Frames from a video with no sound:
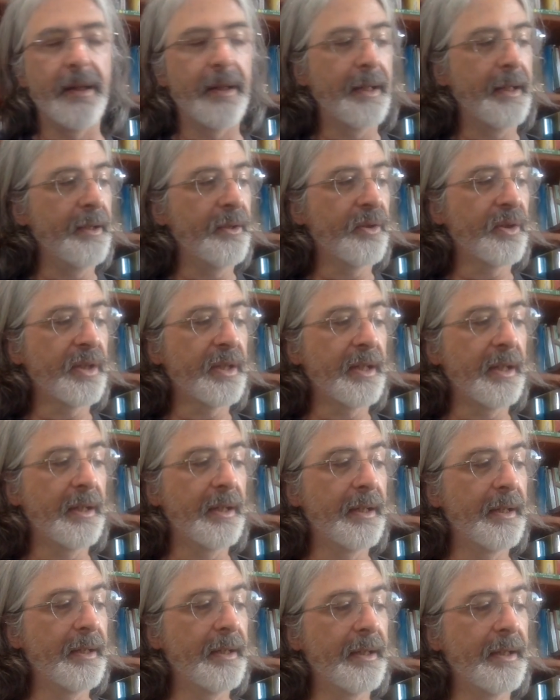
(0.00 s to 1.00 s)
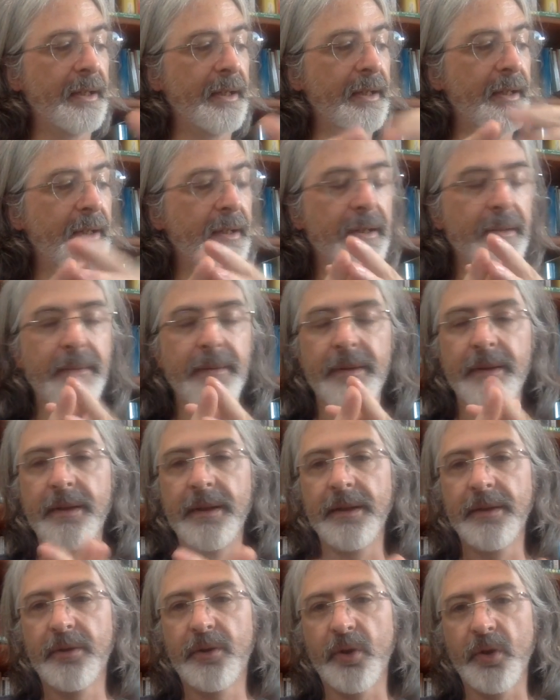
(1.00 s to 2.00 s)
Interestingly, the
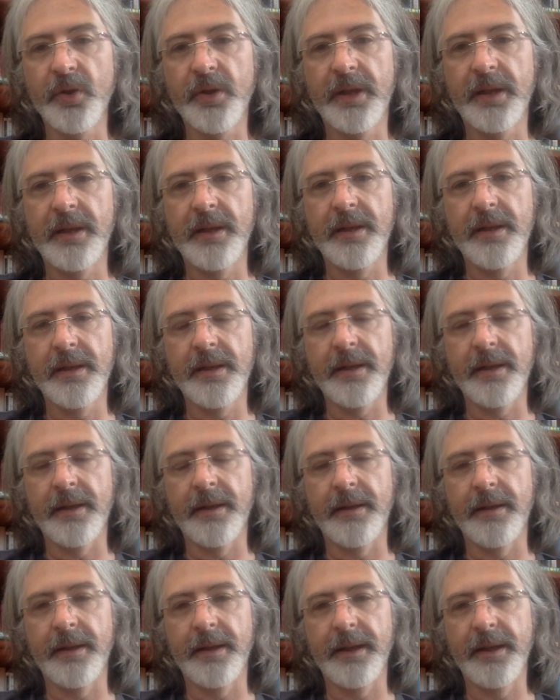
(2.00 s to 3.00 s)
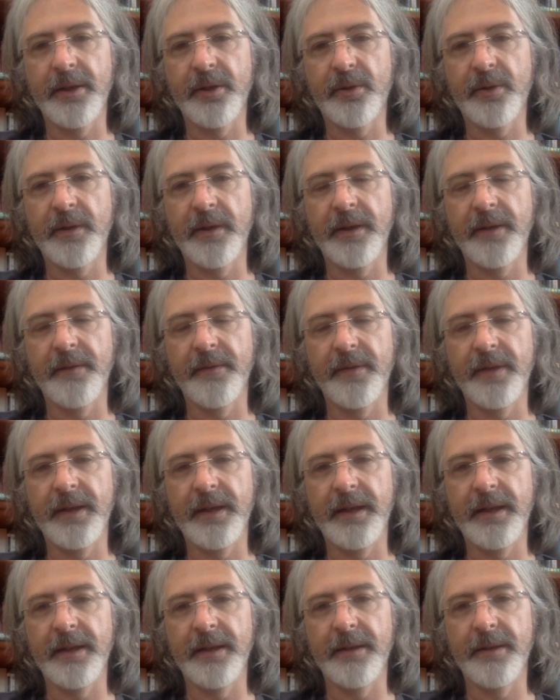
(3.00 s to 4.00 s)
Trotsky's History of
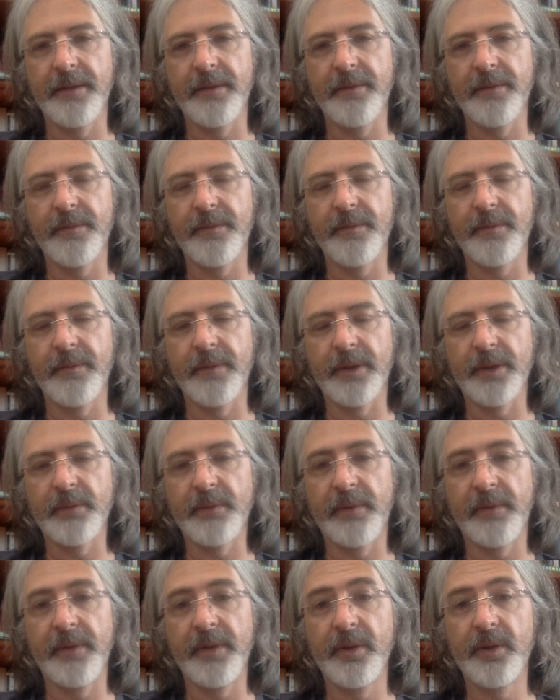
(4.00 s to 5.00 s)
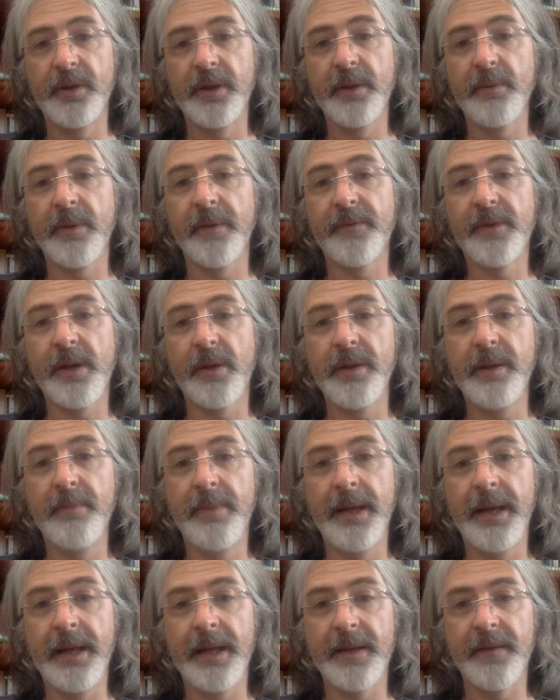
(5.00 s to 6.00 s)
the Russian Revolution is one of Tony
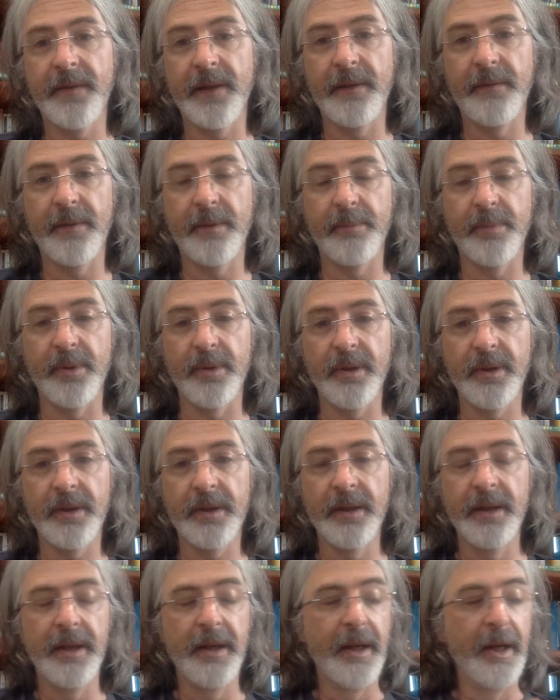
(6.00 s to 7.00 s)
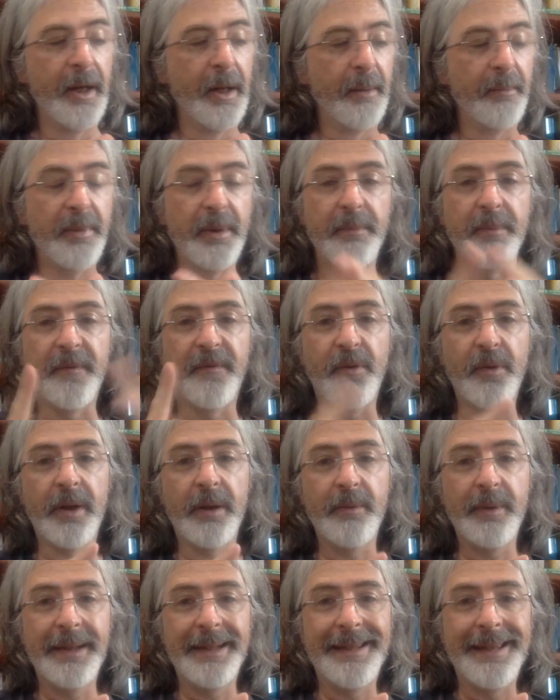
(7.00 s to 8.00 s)
Blair's favourite books. But before I
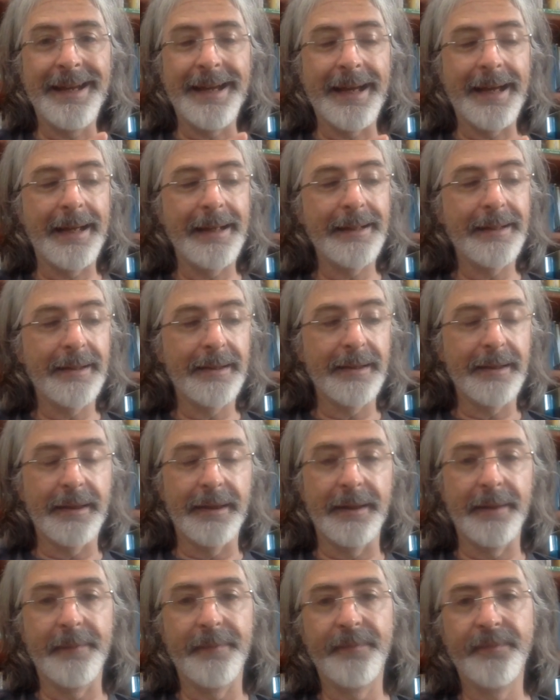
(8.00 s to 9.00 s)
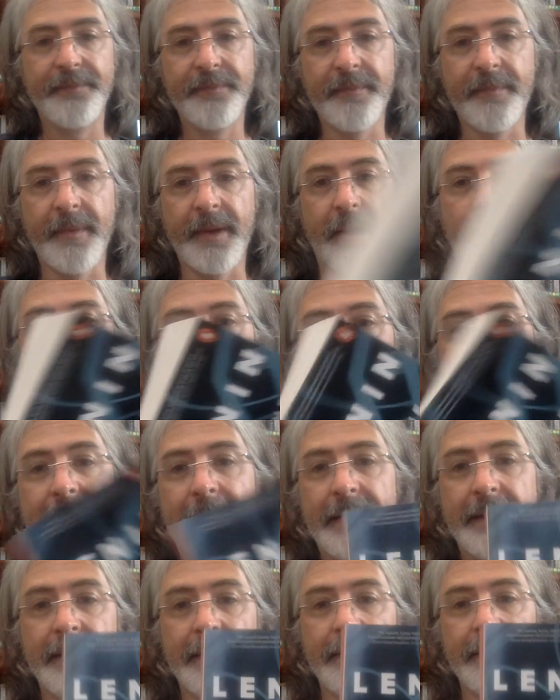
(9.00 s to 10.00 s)
read that, I
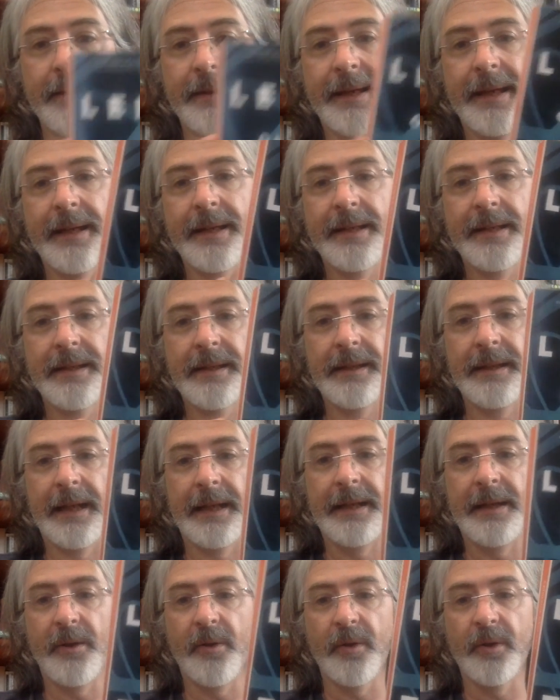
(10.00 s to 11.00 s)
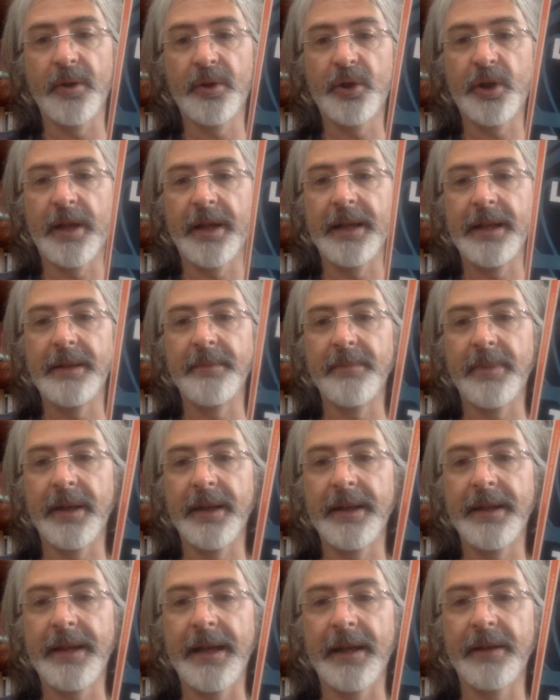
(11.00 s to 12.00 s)
read this, Lenin on a Train
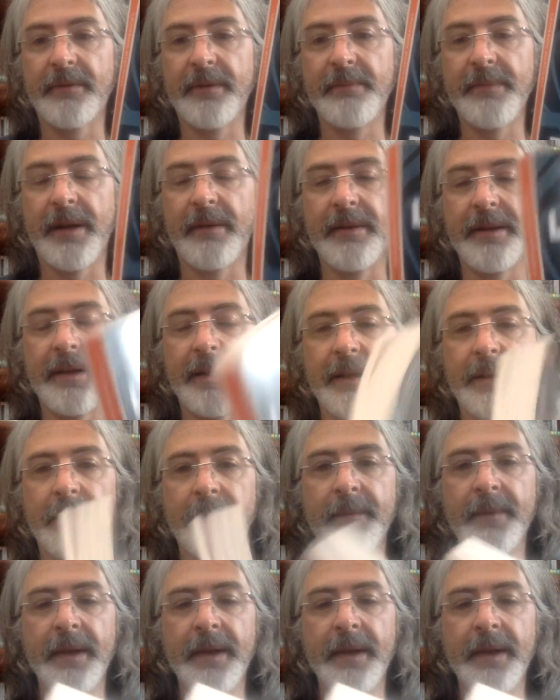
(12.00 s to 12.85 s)
by Catherine Merridale.